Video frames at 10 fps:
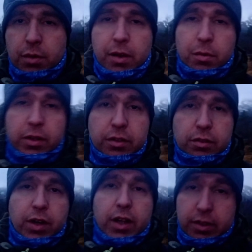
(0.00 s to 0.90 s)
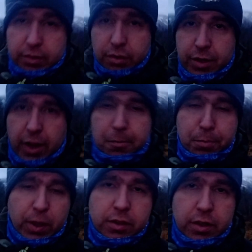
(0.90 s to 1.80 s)
what I want to try is to take
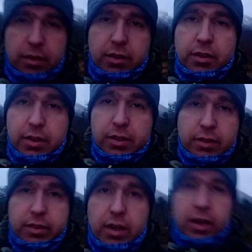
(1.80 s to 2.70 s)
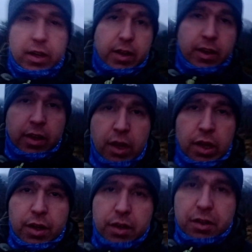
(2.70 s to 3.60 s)
pictures in this uh,
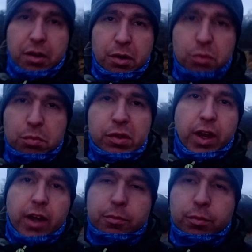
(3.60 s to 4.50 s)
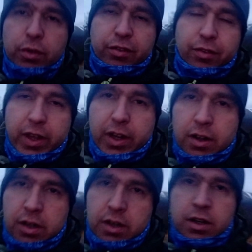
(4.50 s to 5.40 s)
gloomy
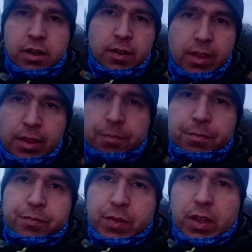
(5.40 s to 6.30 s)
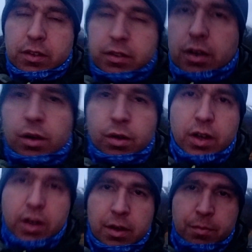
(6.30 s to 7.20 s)
atmosphere. So
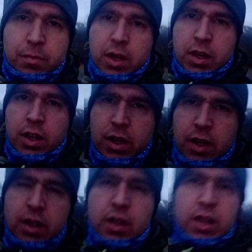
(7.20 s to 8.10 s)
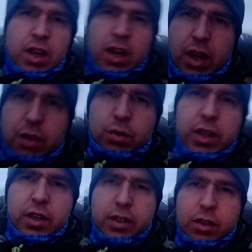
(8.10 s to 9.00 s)
um, I
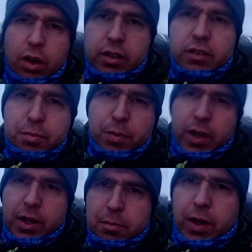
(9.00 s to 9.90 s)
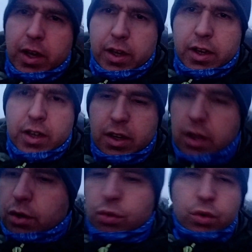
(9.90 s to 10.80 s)
really got inspired by a
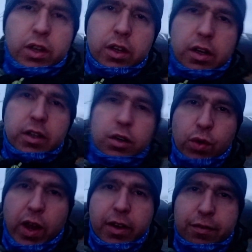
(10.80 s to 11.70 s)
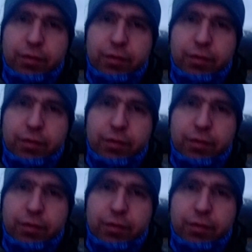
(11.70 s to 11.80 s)
really great